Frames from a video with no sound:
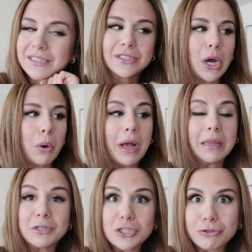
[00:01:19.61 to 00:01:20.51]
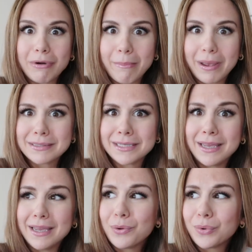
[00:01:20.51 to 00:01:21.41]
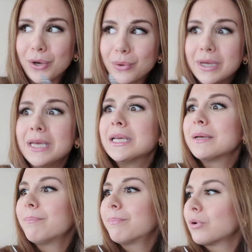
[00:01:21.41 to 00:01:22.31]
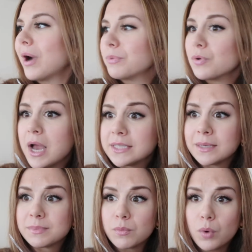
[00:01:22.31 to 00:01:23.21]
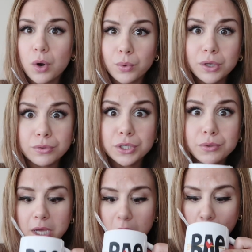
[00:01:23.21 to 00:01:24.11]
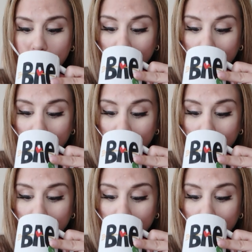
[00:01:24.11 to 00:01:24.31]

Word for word: So let me just grab my tea and we're gonna prop you guys up somewhere and we're gonna do it.